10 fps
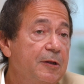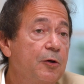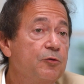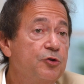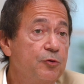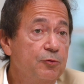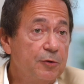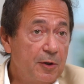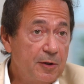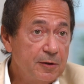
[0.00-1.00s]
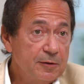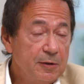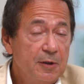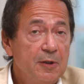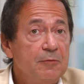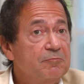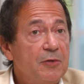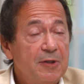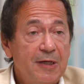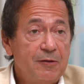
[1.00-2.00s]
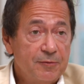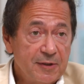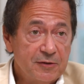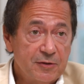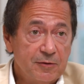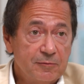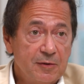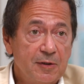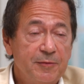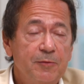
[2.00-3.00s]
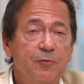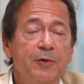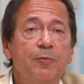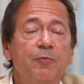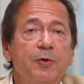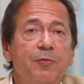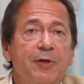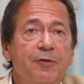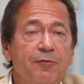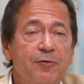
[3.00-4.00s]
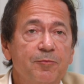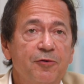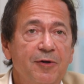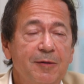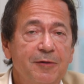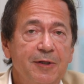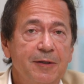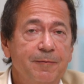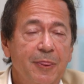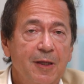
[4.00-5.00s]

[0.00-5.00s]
low too long? I don't think so. I mean, we went through probably